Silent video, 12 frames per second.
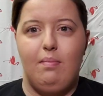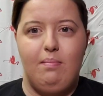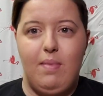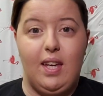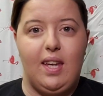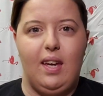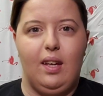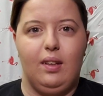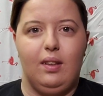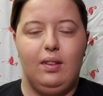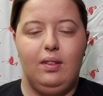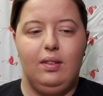
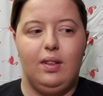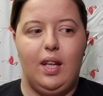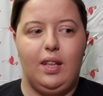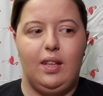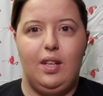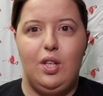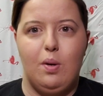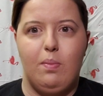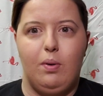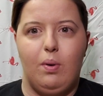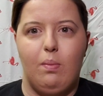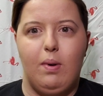making like
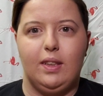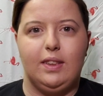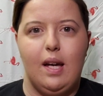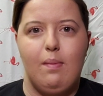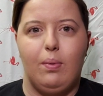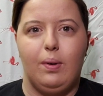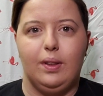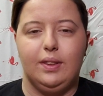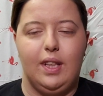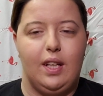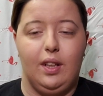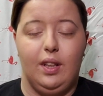human robot cyborgs
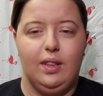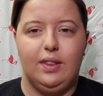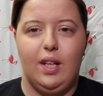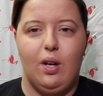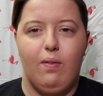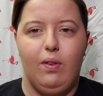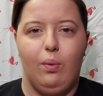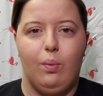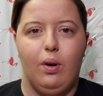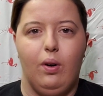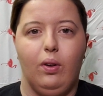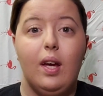that are going to take over the
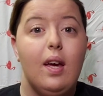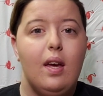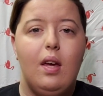world,